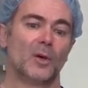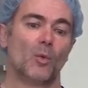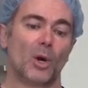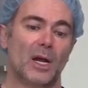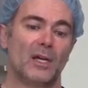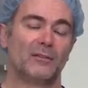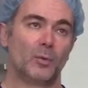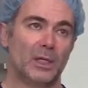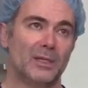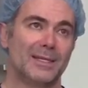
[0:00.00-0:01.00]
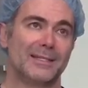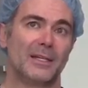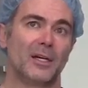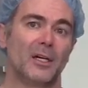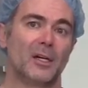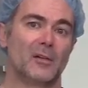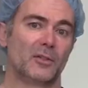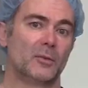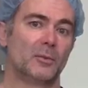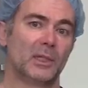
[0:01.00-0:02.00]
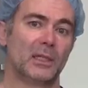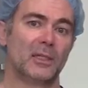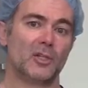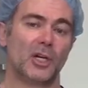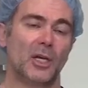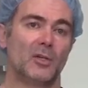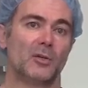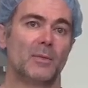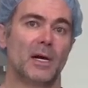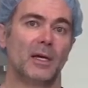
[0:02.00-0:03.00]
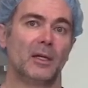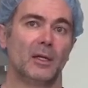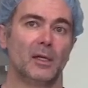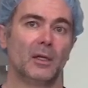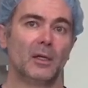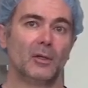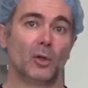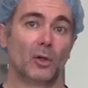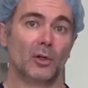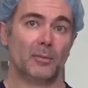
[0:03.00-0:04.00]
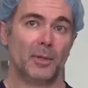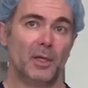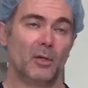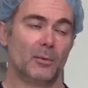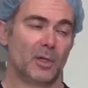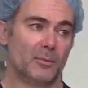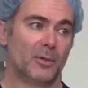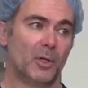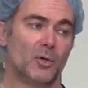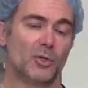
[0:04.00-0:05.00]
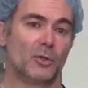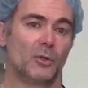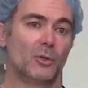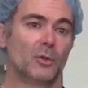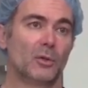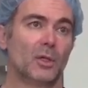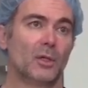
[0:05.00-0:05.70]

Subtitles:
what I have witnessed there has completely changed my not only opinion but approach to